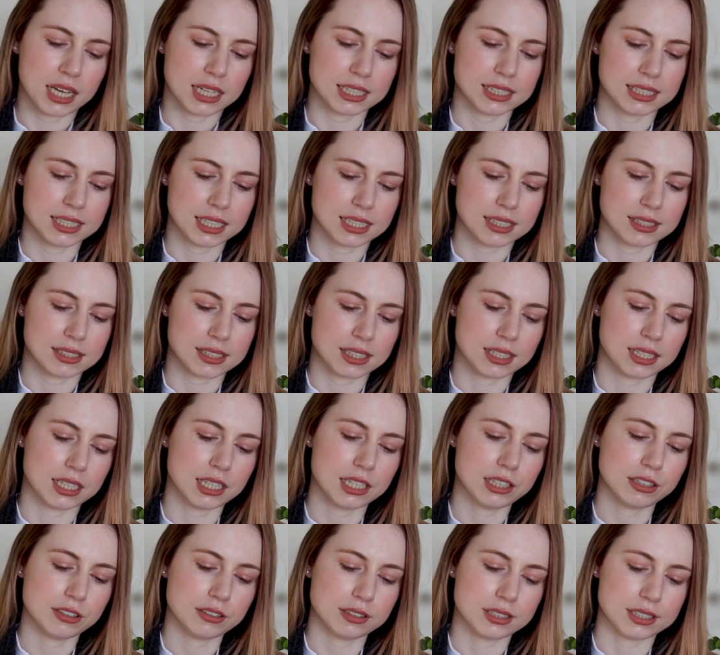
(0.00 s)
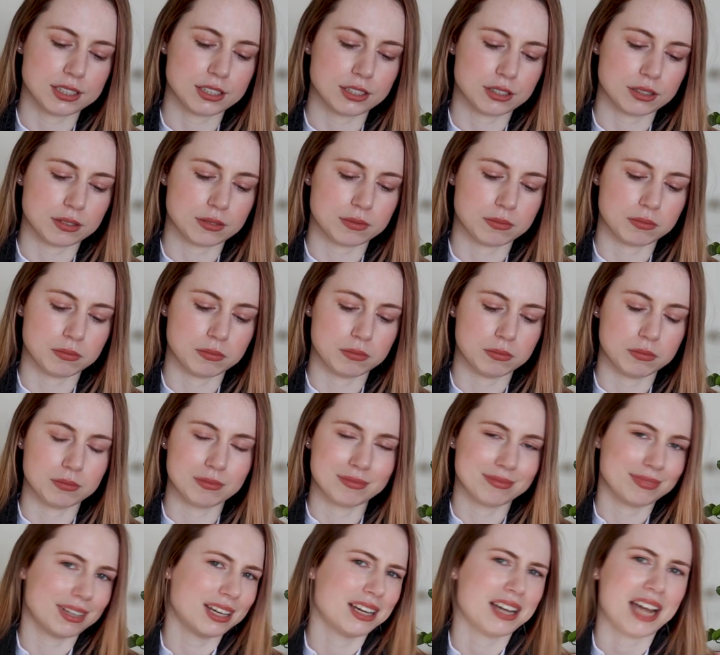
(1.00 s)
It says the year is...
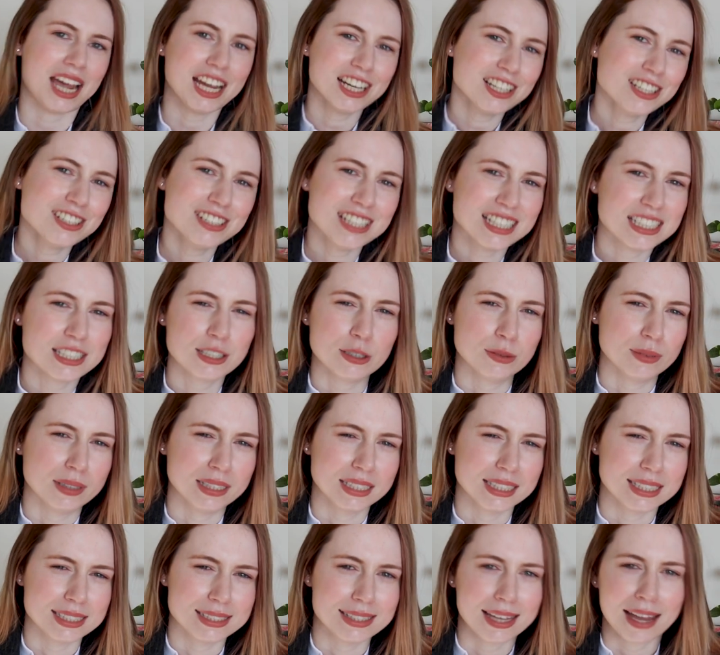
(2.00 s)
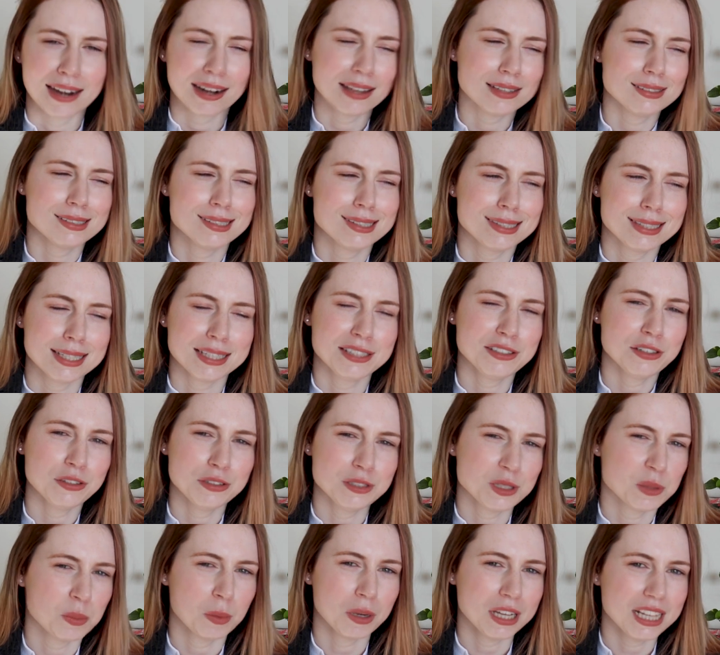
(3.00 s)
I don't need to read this out. I just said
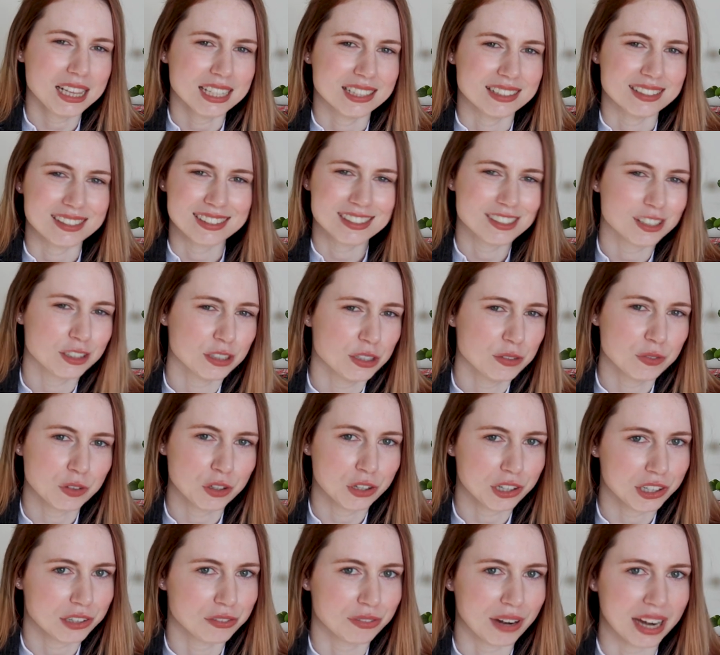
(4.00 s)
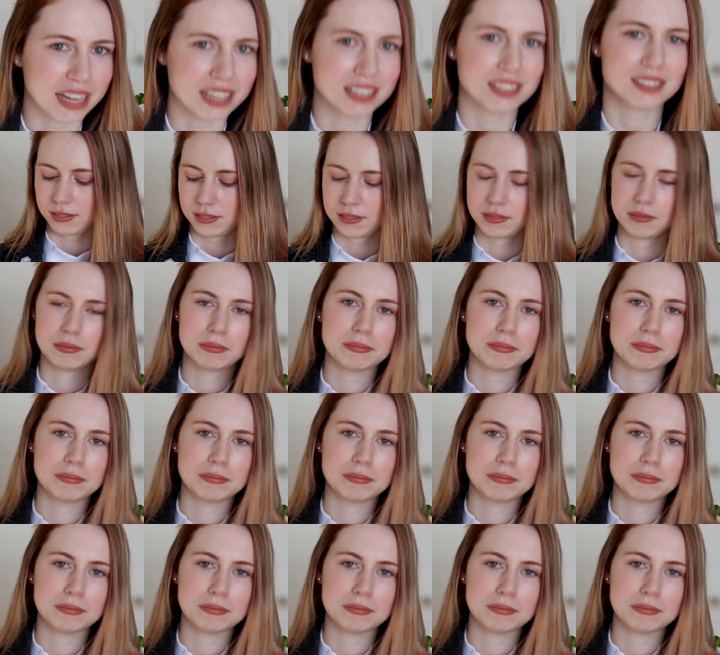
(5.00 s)
no spoilers, so you've already read it.